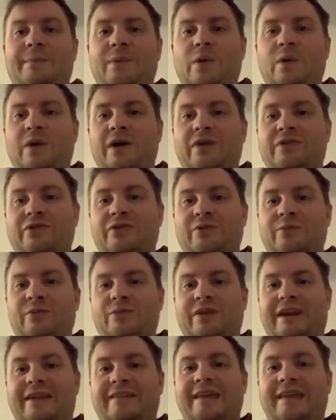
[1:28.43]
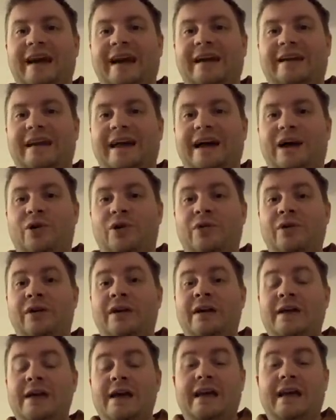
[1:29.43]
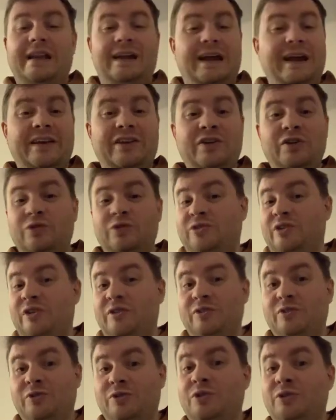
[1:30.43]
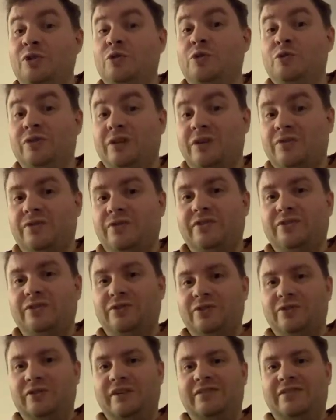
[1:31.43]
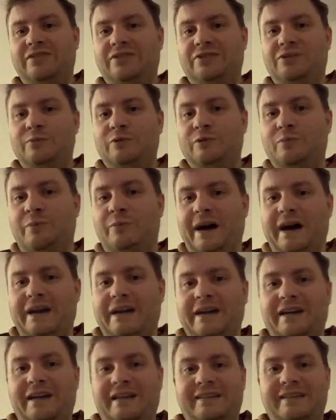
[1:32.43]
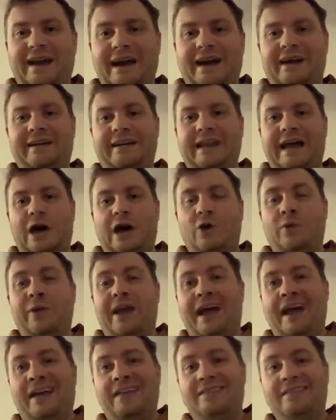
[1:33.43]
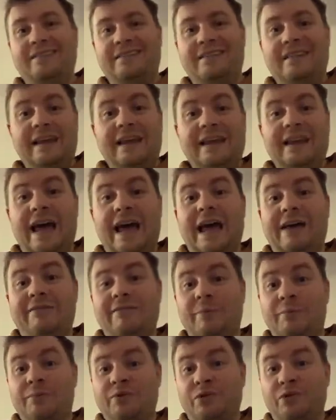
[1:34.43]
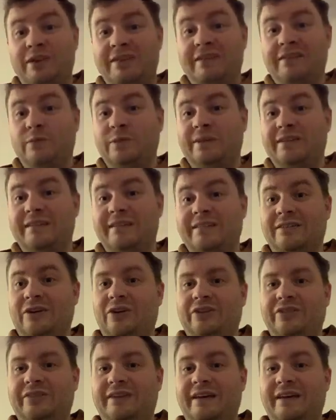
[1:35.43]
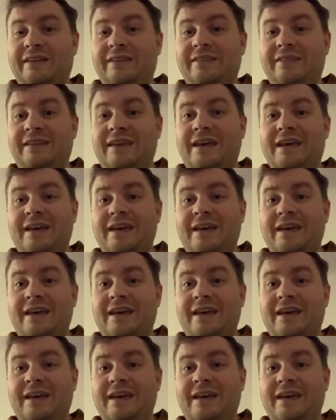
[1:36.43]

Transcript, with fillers: Boa to remove the attack down. Like using two different units to remove binary attack down and still have a breeze with this content,